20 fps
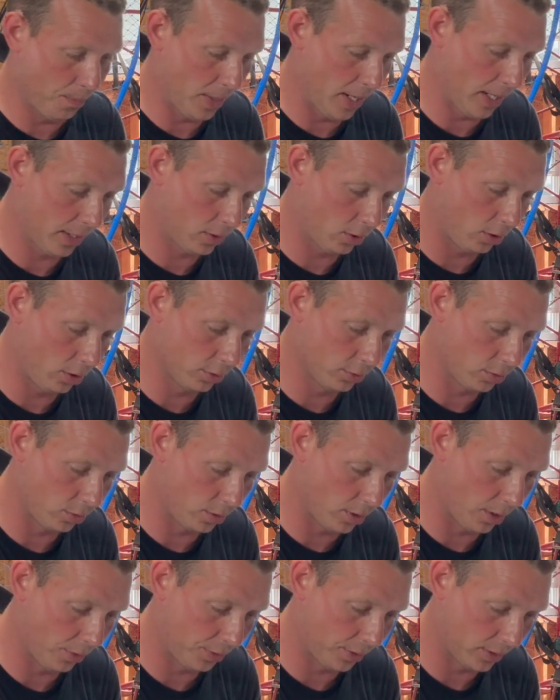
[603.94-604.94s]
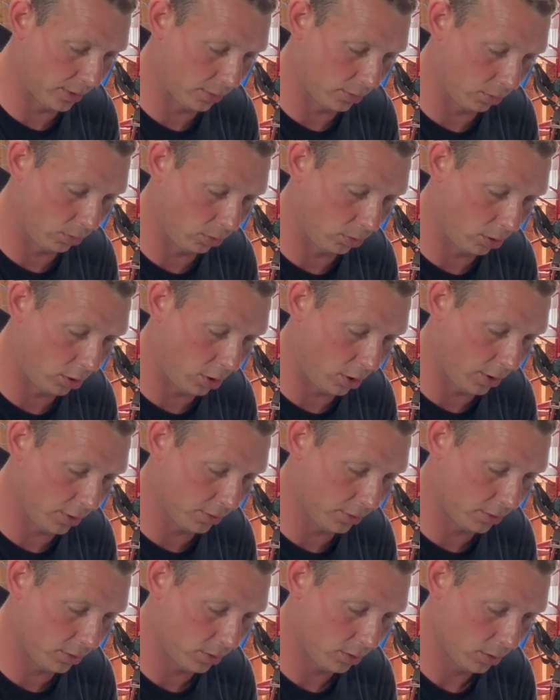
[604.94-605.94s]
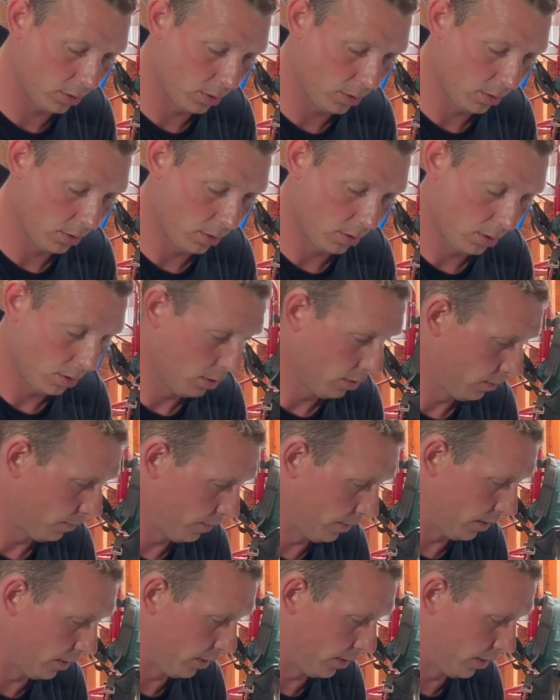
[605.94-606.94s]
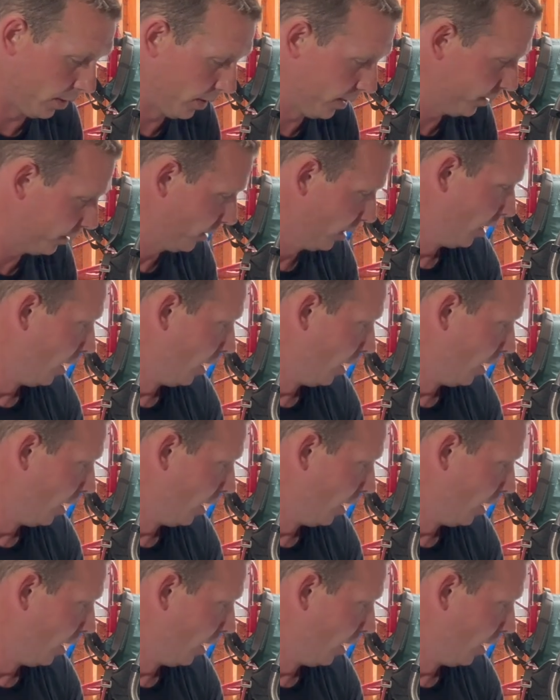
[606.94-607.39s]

back on so nothing gets lost. Very nice.